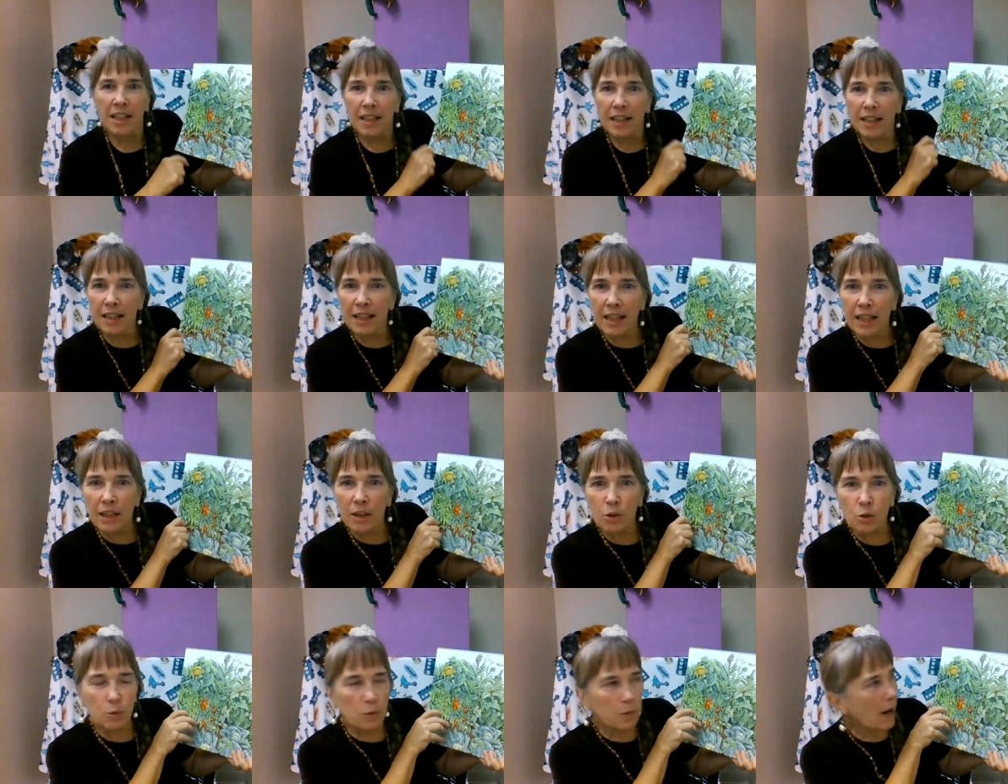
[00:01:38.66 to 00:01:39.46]

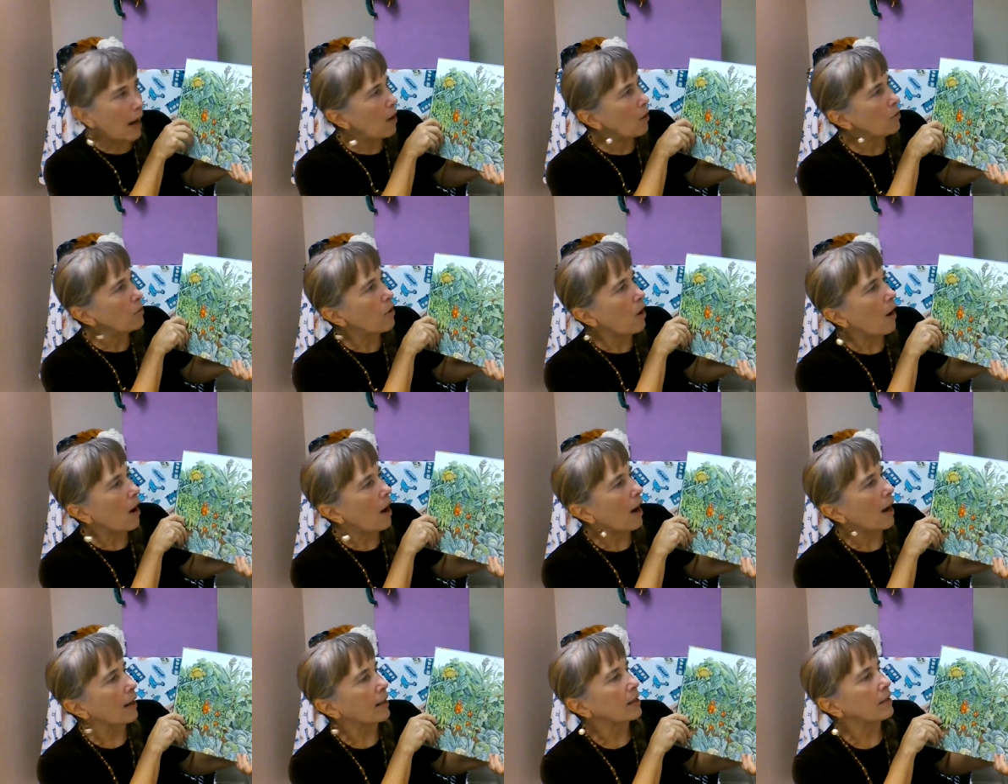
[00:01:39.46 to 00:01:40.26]
Little
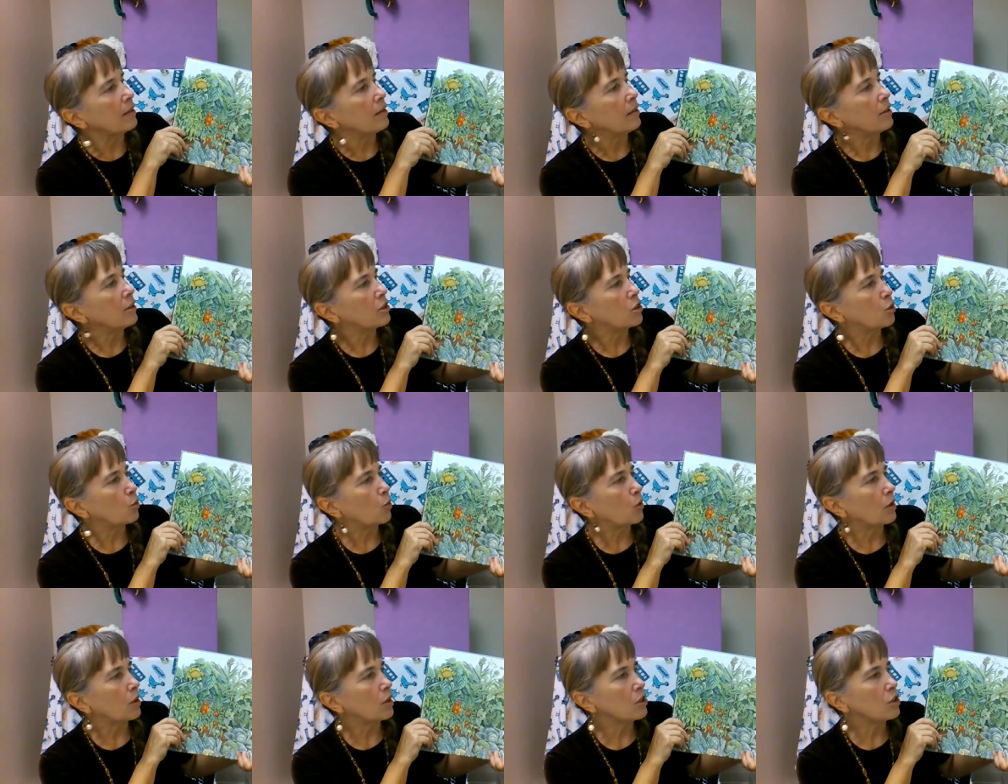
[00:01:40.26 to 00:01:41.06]
Groundhog,
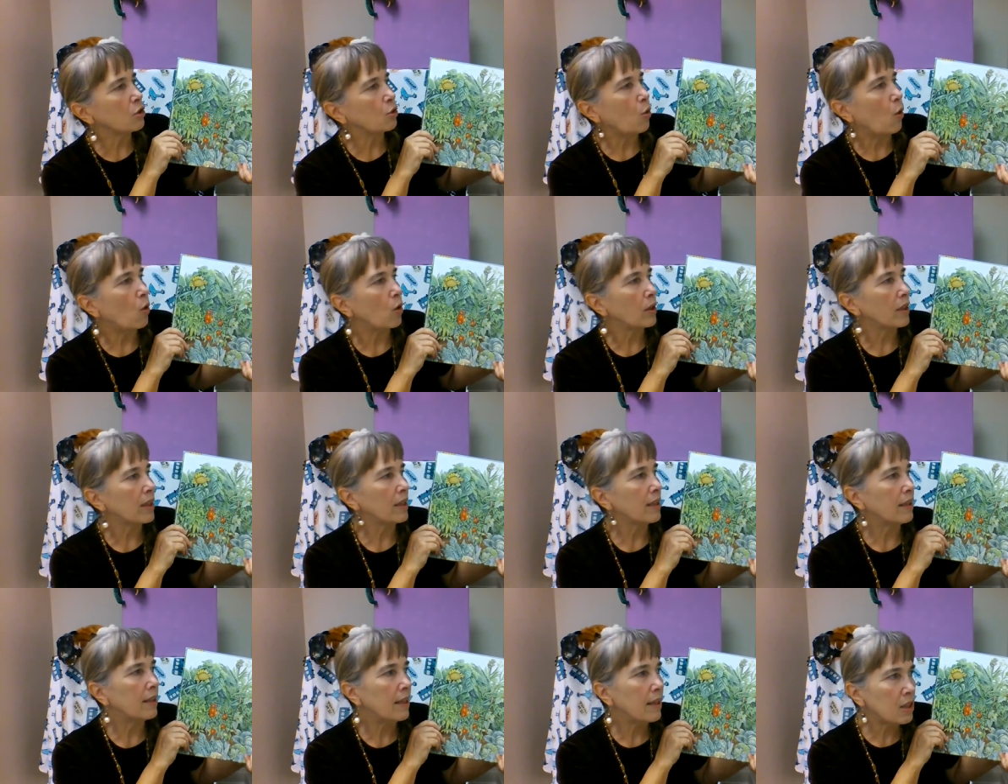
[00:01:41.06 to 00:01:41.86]
Squirrel
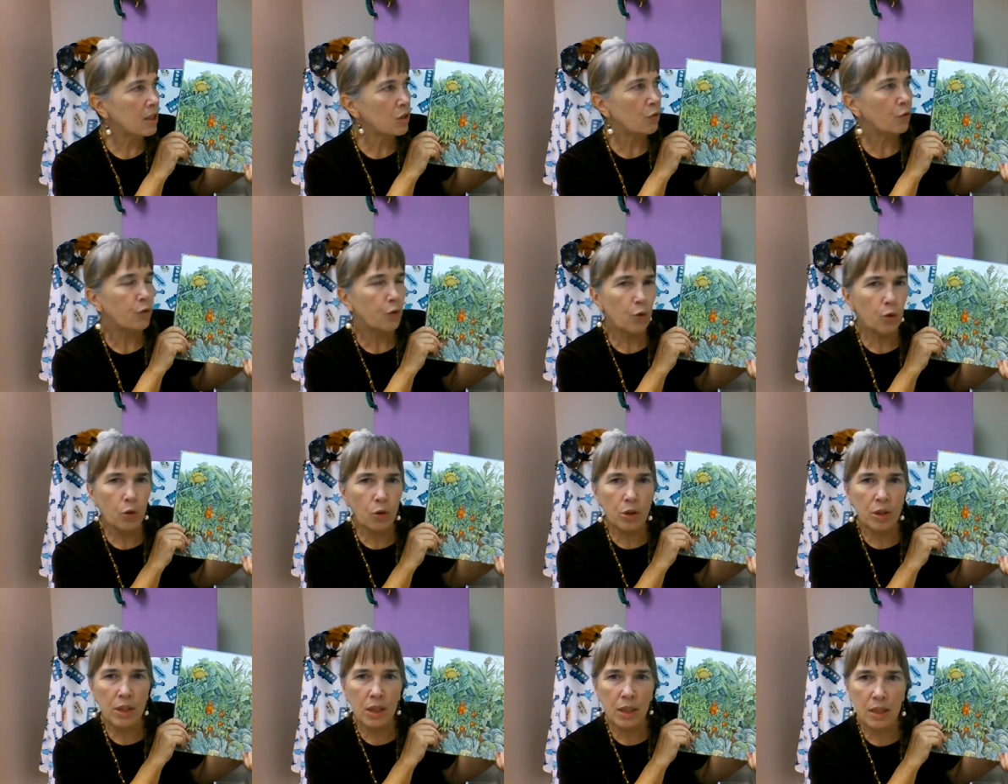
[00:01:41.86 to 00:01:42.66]
scolded, this
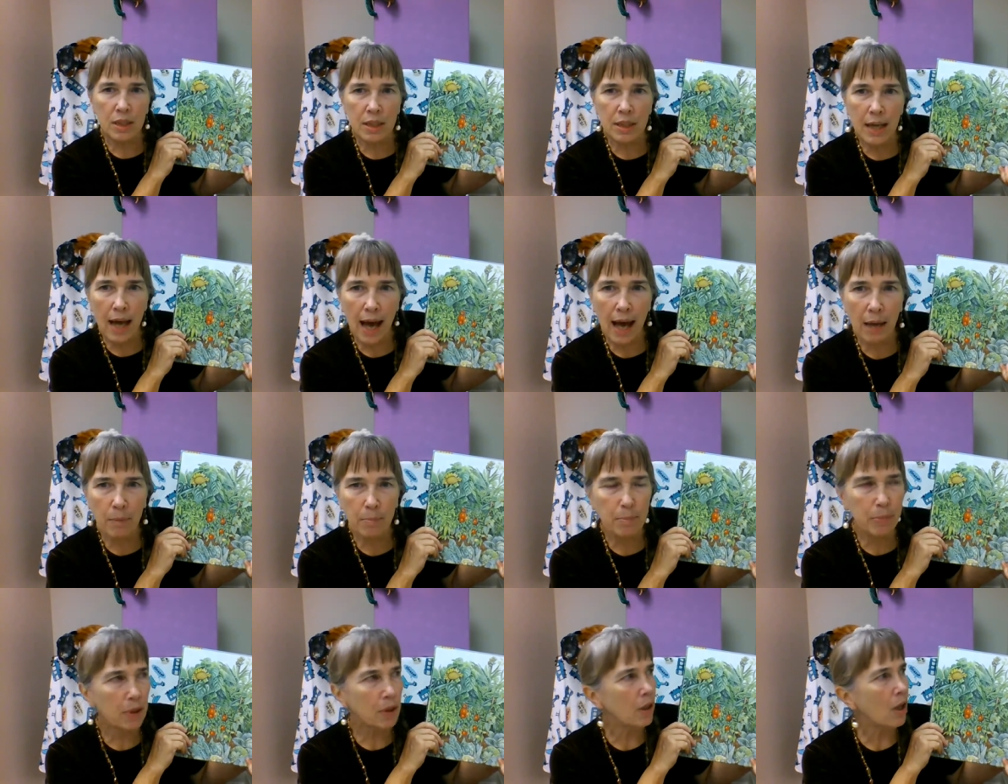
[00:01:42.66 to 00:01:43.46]
food does
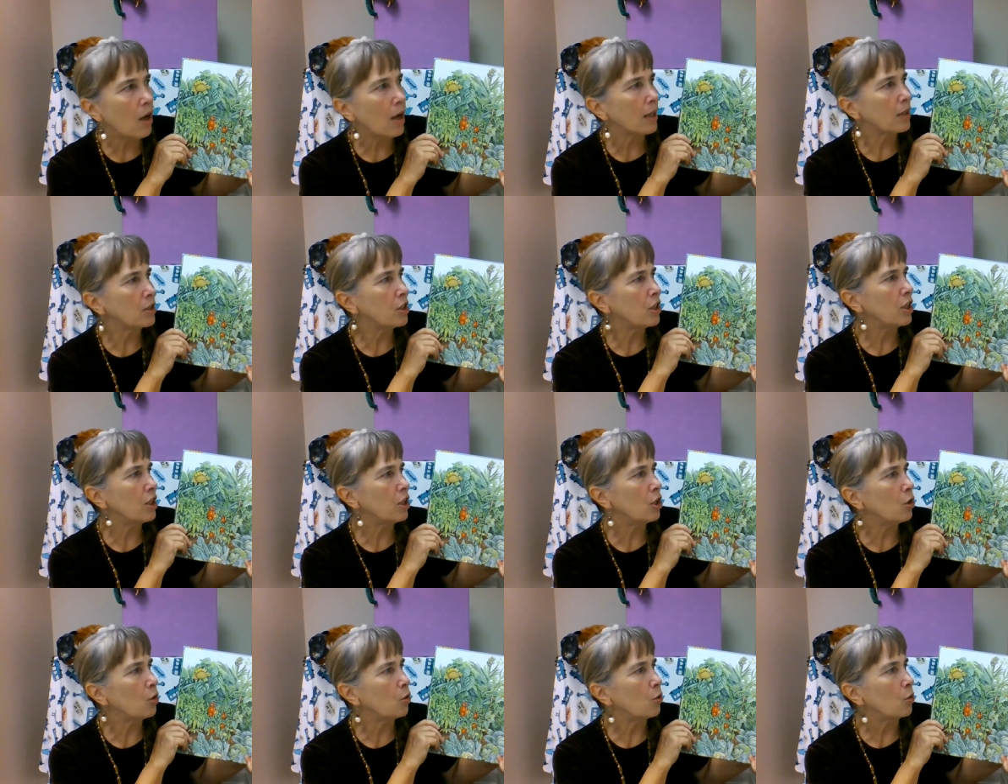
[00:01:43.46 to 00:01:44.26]
not belong to
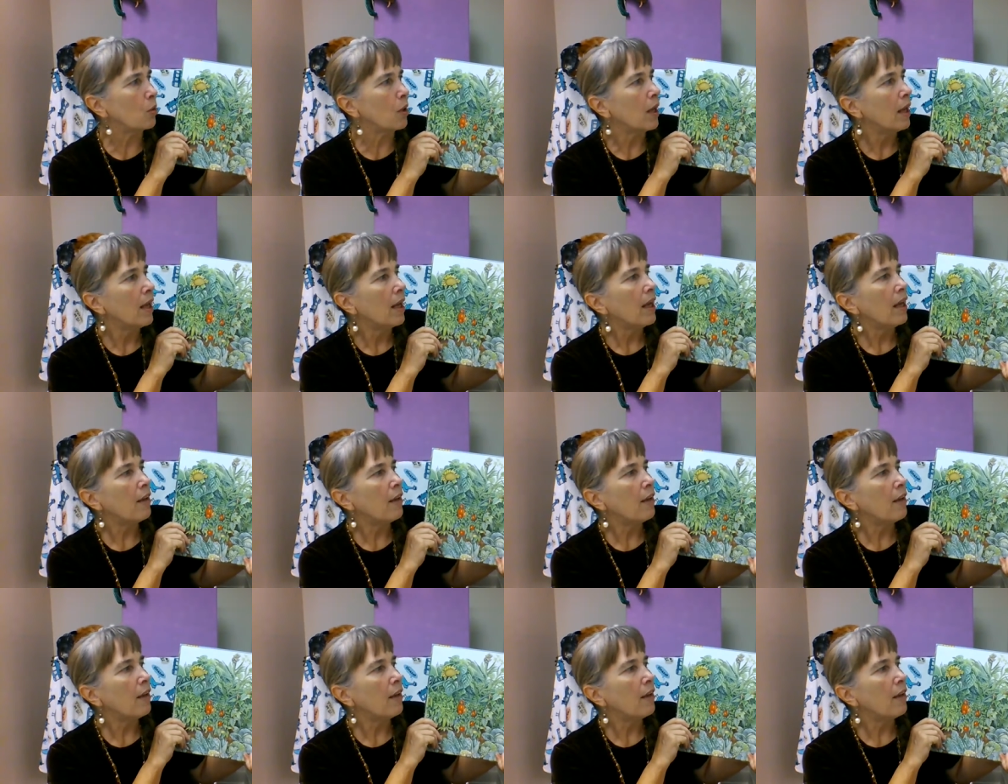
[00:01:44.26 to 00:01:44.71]
you.